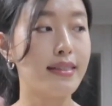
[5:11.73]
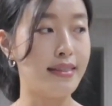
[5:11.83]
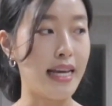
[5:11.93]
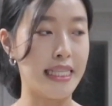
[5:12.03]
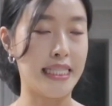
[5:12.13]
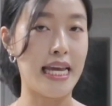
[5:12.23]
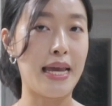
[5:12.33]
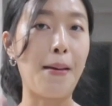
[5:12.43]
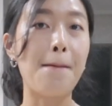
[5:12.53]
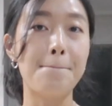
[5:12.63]

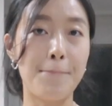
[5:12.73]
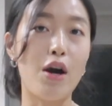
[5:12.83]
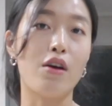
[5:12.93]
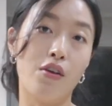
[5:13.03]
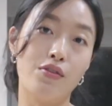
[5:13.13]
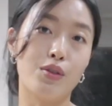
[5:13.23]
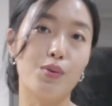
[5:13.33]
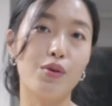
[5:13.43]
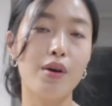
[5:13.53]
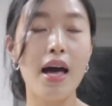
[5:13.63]
sexy but
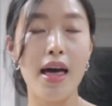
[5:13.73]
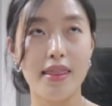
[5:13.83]
comfortable.